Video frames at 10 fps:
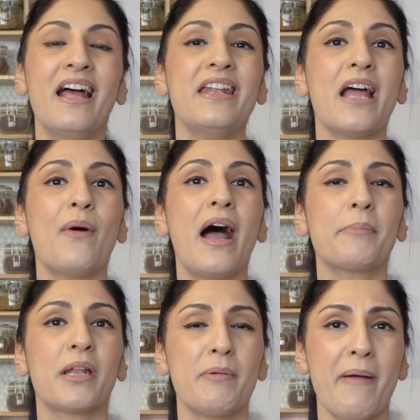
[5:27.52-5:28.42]
Now, I'm
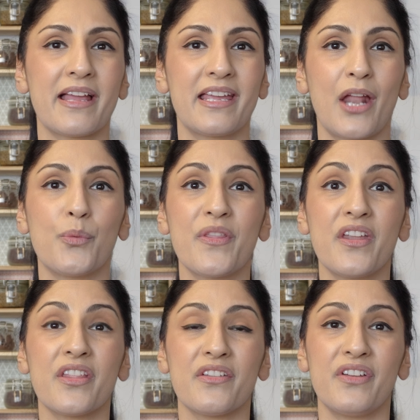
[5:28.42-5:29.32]
going to be back again with
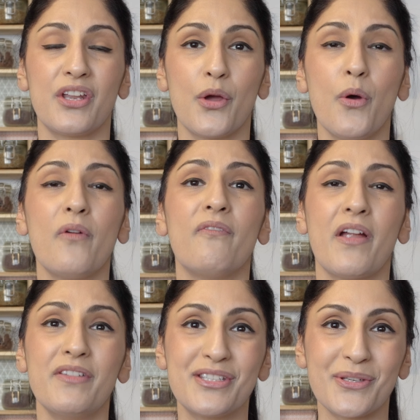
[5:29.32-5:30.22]
another video
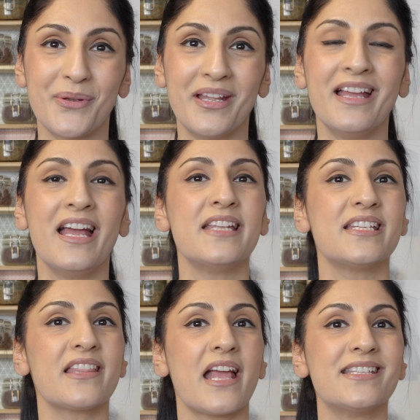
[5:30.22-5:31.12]
very soon.
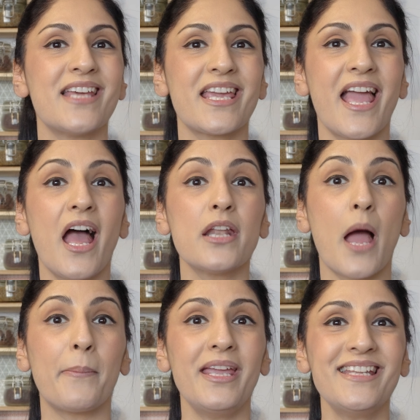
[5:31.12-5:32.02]
Till then, take care and
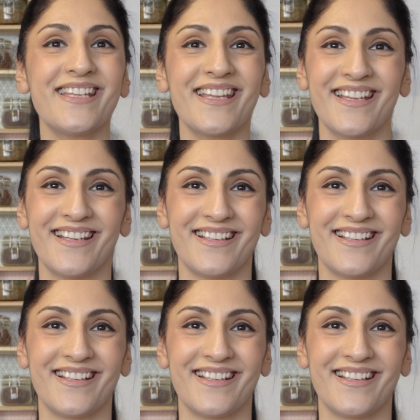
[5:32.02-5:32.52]
happy eating.